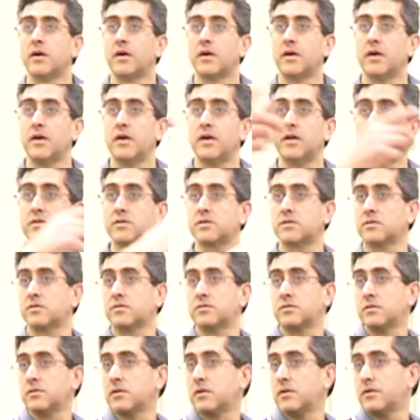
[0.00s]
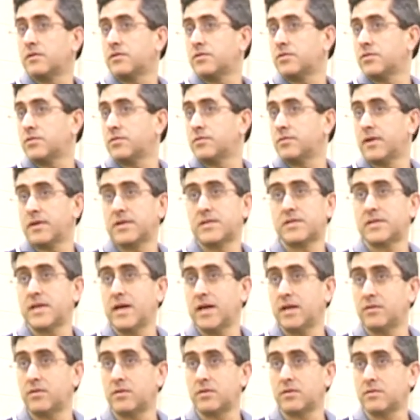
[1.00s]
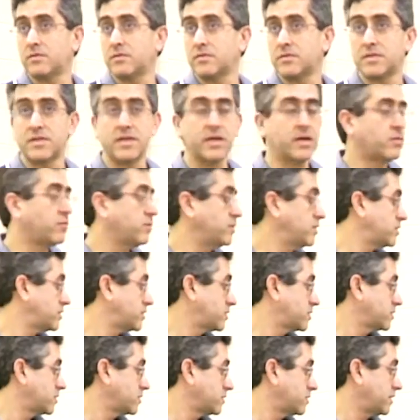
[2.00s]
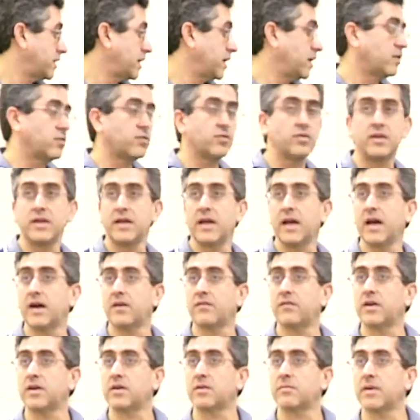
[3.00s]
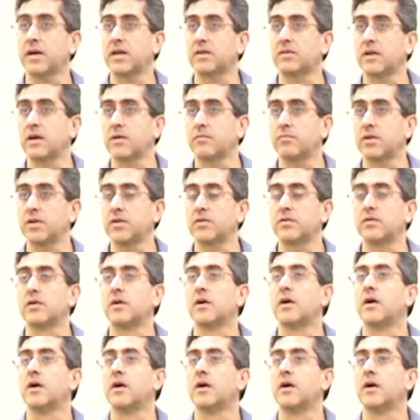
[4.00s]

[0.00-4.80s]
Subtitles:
Is a standard sequence that I already have here in my template.